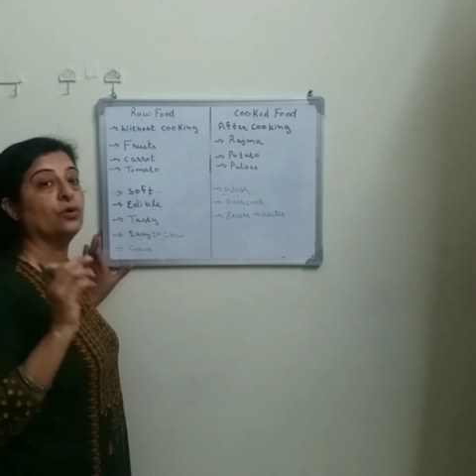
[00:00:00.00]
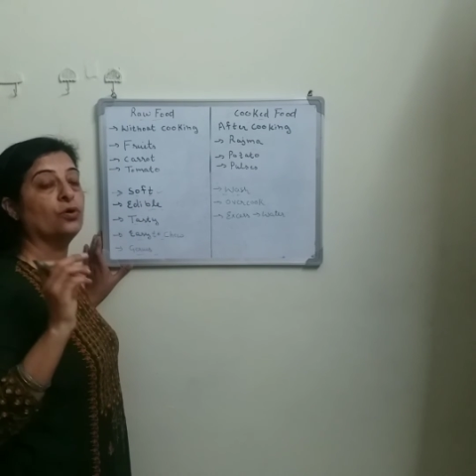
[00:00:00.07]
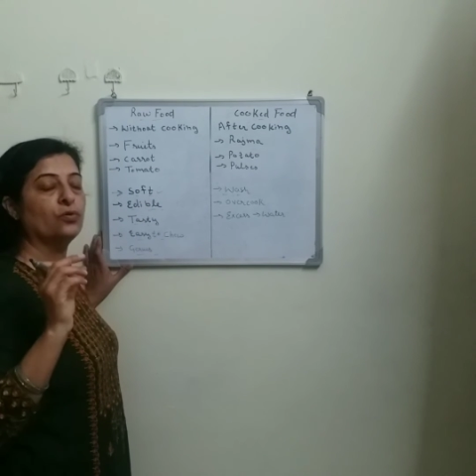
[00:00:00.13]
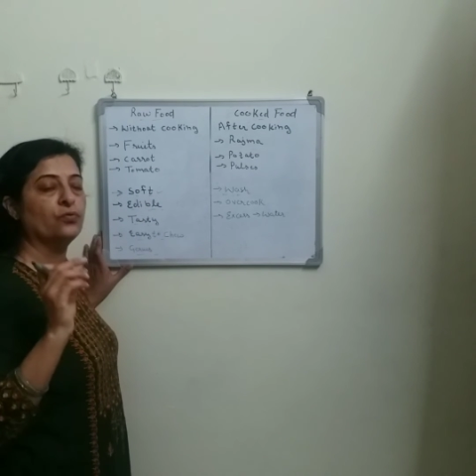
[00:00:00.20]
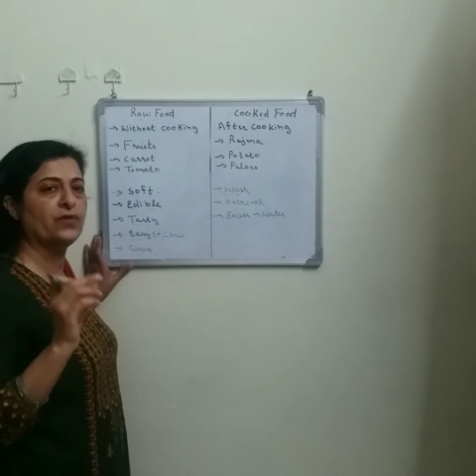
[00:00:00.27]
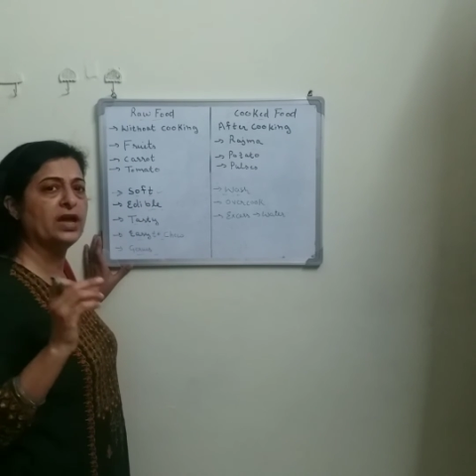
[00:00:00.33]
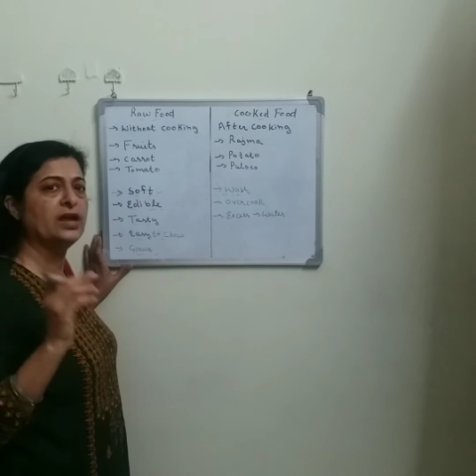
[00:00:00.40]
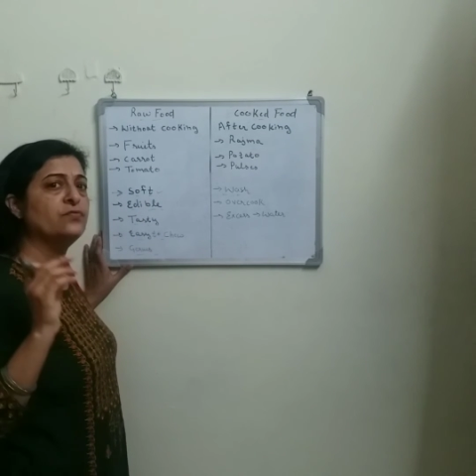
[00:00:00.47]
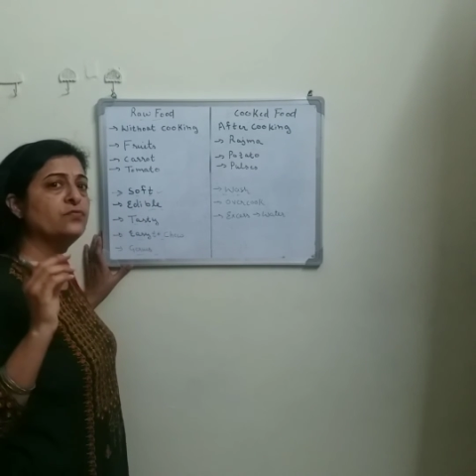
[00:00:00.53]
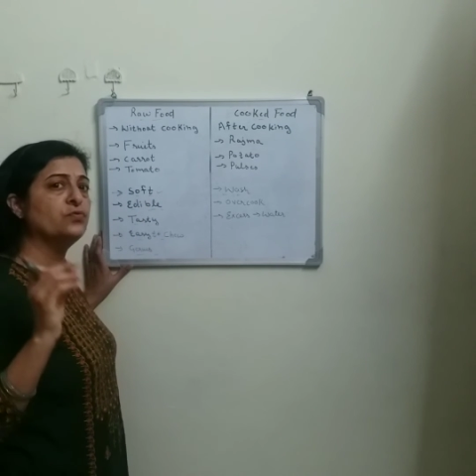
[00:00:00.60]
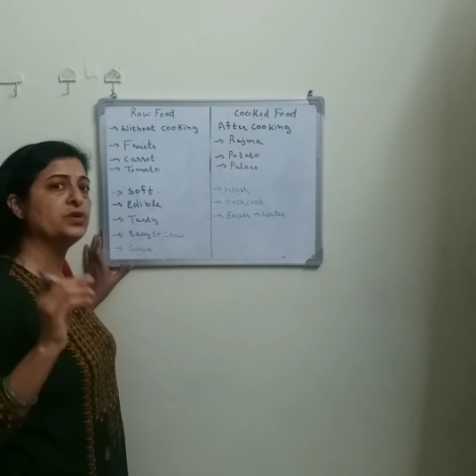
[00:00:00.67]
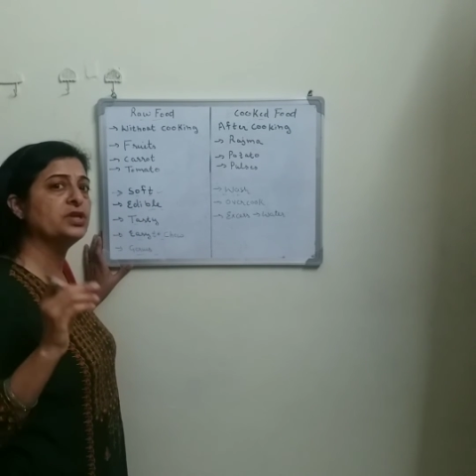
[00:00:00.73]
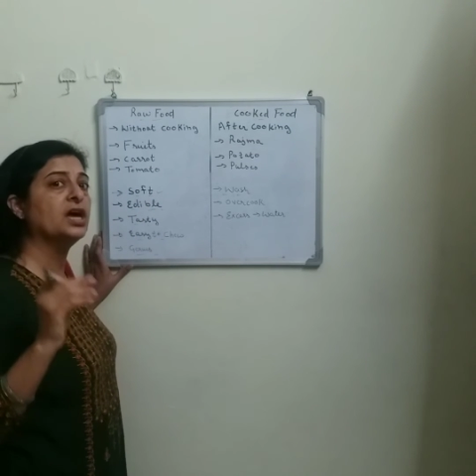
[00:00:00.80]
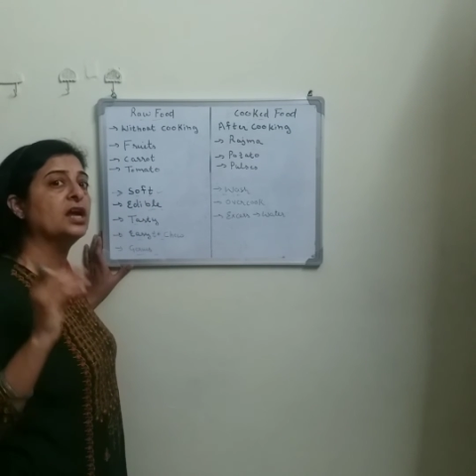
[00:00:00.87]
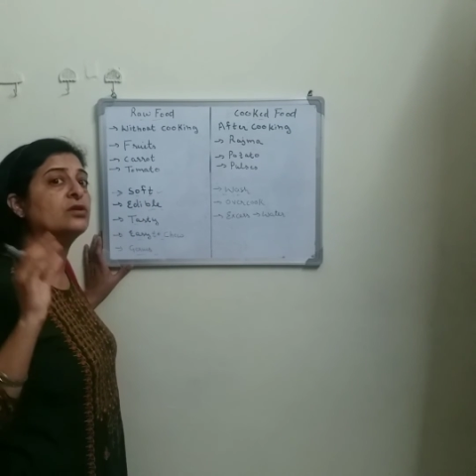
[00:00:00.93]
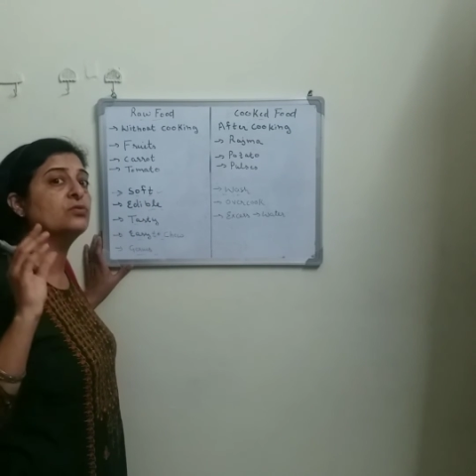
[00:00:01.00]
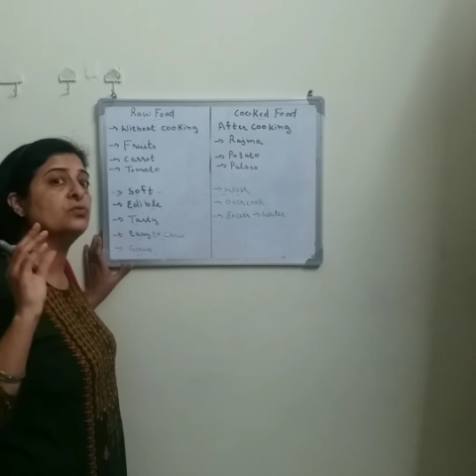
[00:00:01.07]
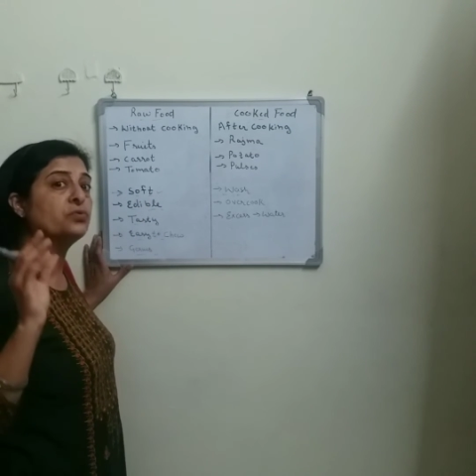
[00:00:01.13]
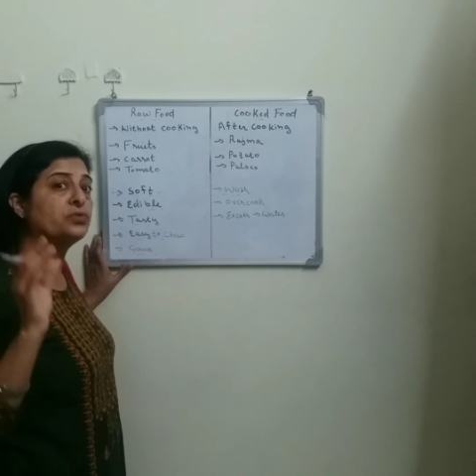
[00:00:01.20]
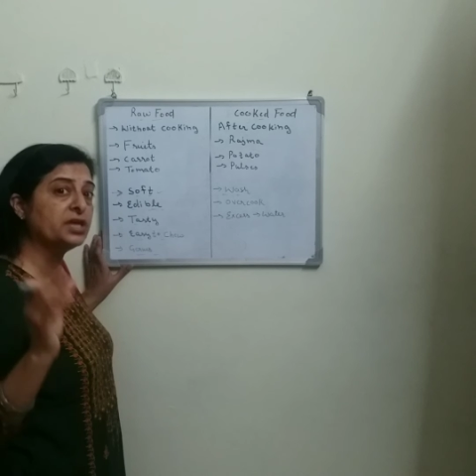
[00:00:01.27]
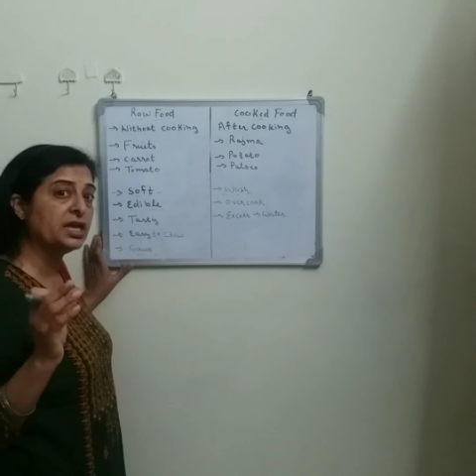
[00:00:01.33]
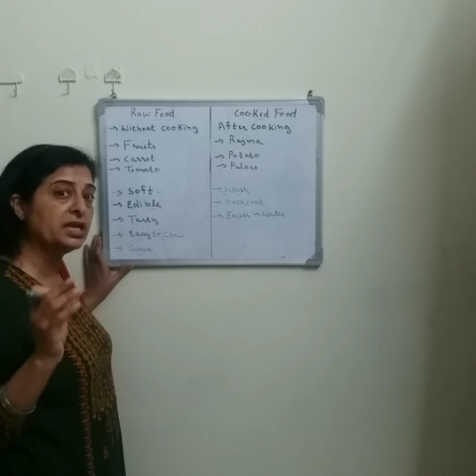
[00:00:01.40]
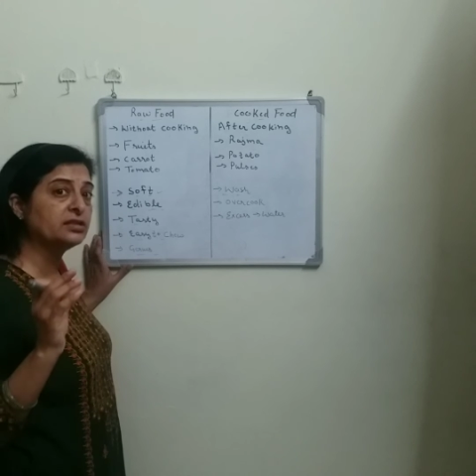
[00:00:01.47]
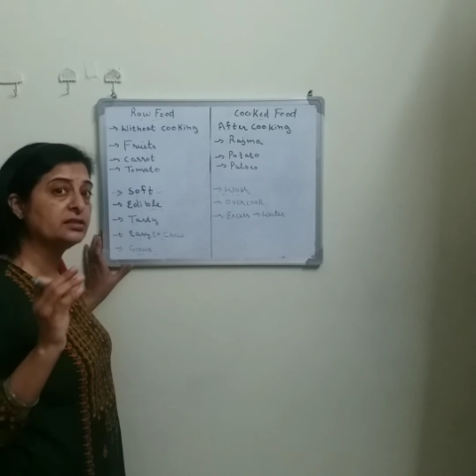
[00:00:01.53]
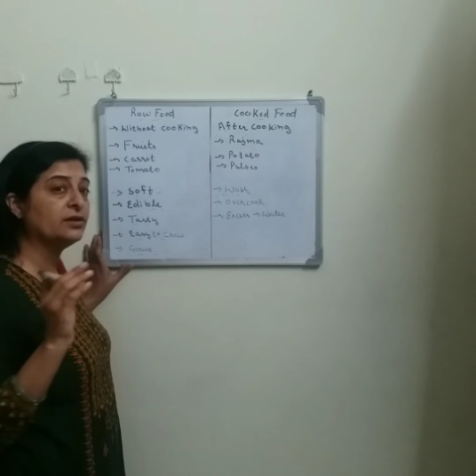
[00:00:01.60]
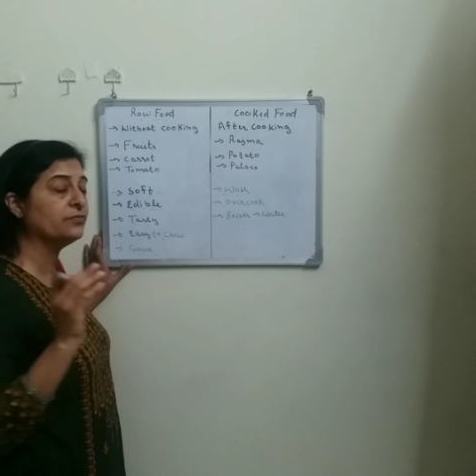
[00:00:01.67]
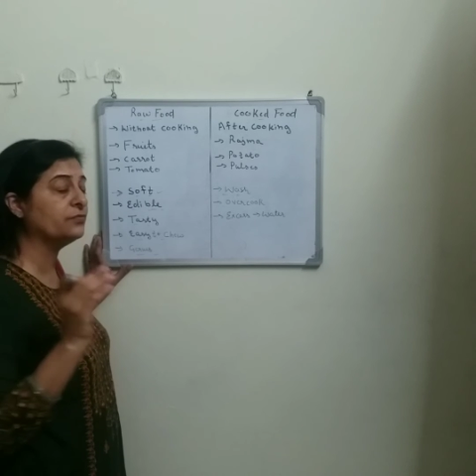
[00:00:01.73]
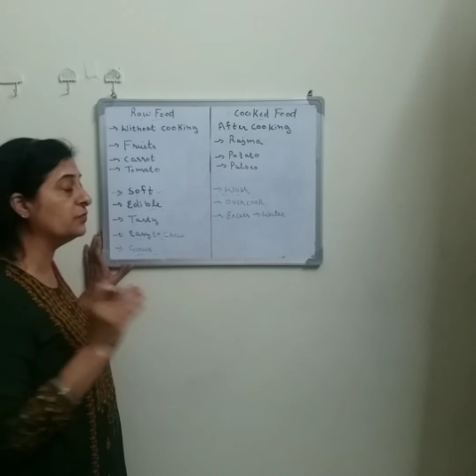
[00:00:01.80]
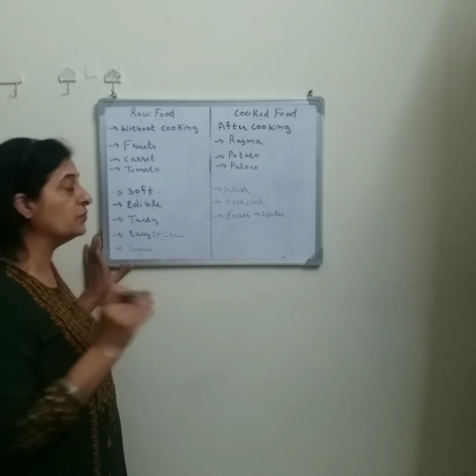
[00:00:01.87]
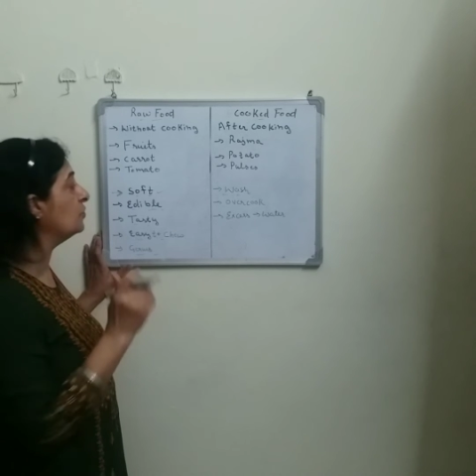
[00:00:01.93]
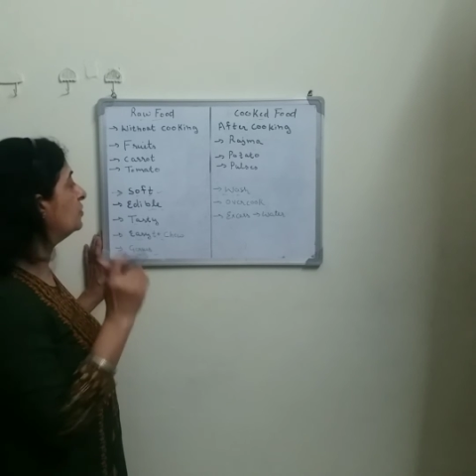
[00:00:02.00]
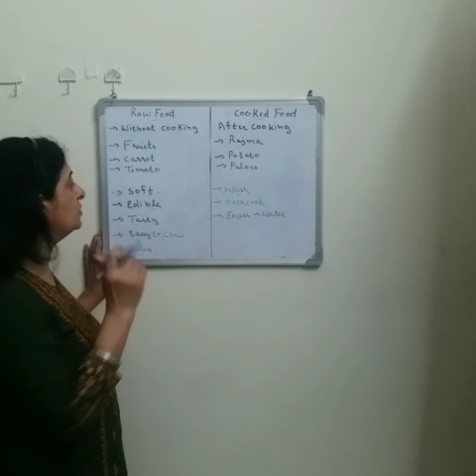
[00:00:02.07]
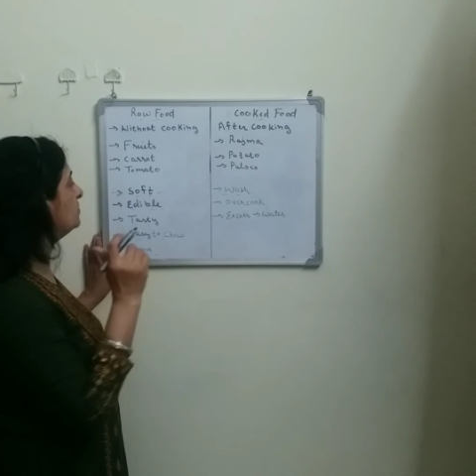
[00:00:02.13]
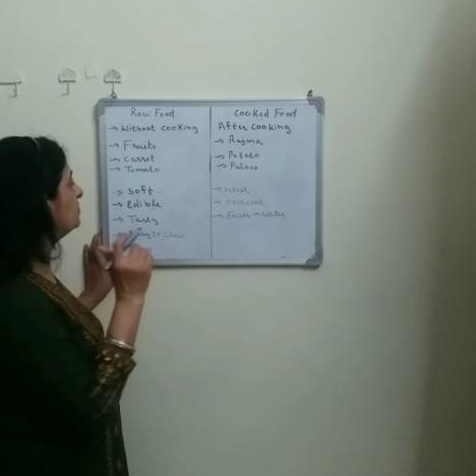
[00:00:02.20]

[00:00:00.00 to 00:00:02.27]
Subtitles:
or when we are cooking the food,